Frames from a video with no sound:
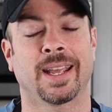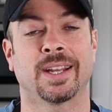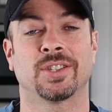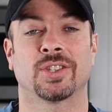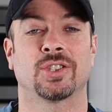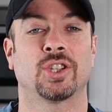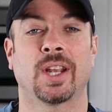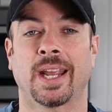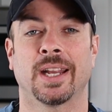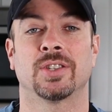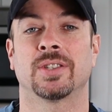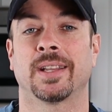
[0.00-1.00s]
it just
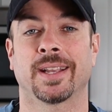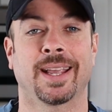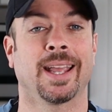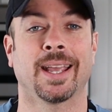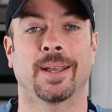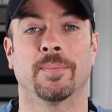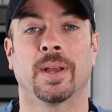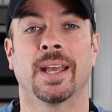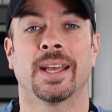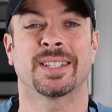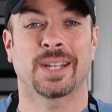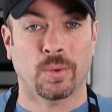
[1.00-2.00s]
changed the game.
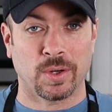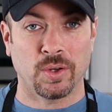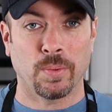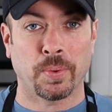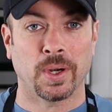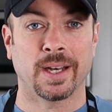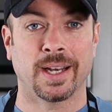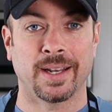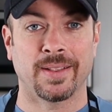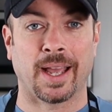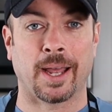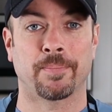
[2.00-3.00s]
See, when you put it
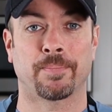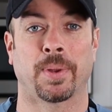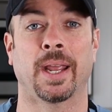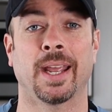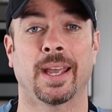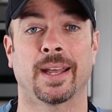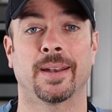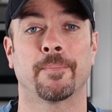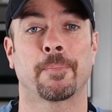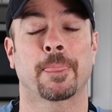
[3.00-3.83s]
in that pan,